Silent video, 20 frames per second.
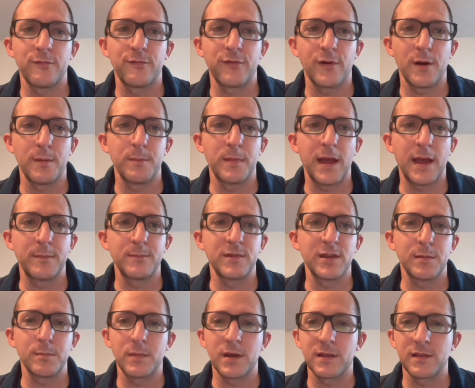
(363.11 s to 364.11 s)
from
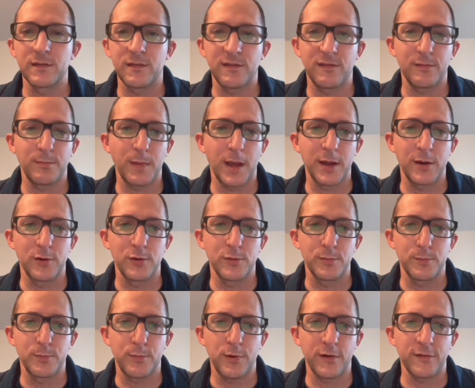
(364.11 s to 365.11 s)
MDMints, my
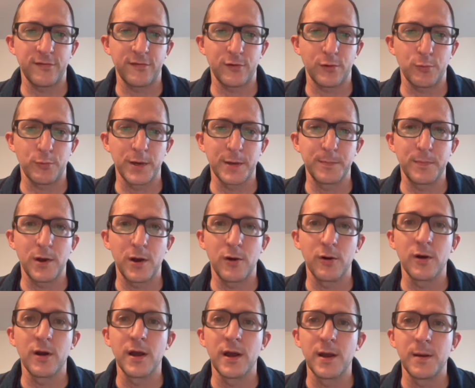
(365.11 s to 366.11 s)
own personal
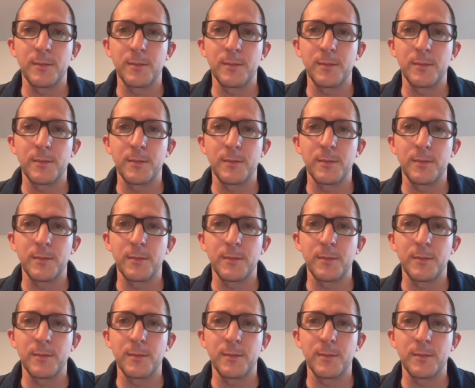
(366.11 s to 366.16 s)
repo,